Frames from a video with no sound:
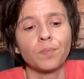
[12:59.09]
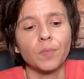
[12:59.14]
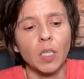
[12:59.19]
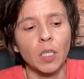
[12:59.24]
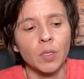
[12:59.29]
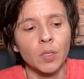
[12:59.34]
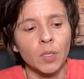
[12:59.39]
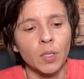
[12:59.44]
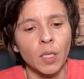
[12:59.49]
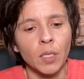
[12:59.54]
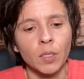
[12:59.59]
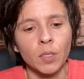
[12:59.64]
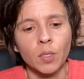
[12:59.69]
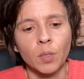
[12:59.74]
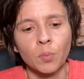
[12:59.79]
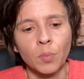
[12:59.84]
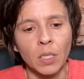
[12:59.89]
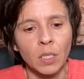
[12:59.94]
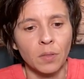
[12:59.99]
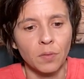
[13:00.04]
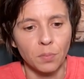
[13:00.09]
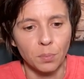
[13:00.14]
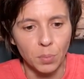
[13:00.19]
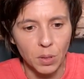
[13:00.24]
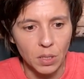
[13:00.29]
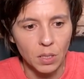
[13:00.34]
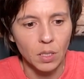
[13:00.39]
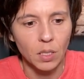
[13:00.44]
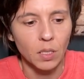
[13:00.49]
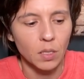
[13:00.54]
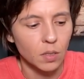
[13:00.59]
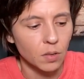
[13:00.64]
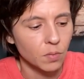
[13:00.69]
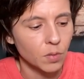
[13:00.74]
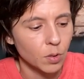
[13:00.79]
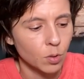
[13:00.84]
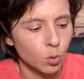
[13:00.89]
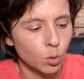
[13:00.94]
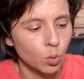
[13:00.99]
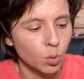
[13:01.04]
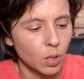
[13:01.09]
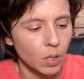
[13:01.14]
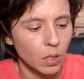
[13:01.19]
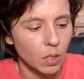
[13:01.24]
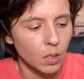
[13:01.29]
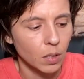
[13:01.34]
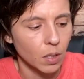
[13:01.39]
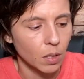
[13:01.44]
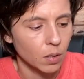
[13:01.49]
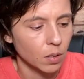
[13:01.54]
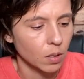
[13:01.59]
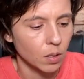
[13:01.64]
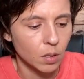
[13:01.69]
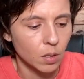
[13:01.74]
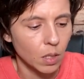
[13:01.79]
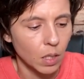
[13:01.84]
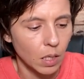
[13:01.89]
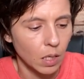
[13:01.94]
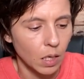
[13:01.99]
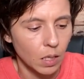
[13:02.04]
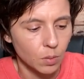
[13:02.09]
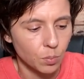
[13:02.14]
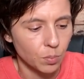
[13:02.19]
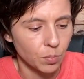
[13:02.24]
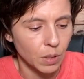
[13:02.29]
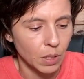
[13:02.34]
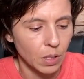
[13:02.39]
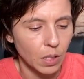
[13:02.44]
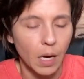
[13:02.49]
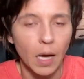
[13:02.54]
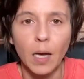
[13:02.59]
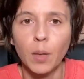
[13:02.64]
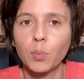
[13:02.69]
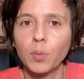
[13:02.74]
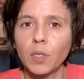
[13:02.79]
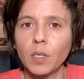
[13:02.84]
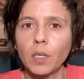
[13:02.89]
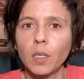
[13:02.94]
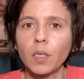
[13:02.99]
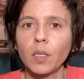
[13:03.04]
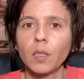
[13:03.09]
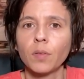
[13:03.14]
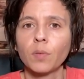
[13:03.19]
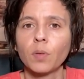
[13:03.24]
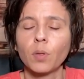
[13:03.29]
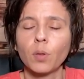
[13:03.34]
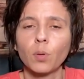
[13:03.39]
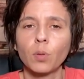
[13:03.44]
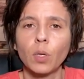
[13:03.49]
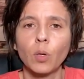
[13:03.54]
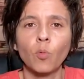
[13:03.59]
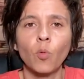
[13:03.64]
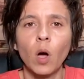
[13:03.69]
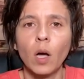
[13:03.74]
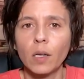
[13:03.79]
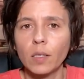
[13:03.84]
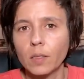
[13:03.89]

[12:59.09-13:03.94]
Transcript: It's like somebody believes truly that this cannot be happening even though they want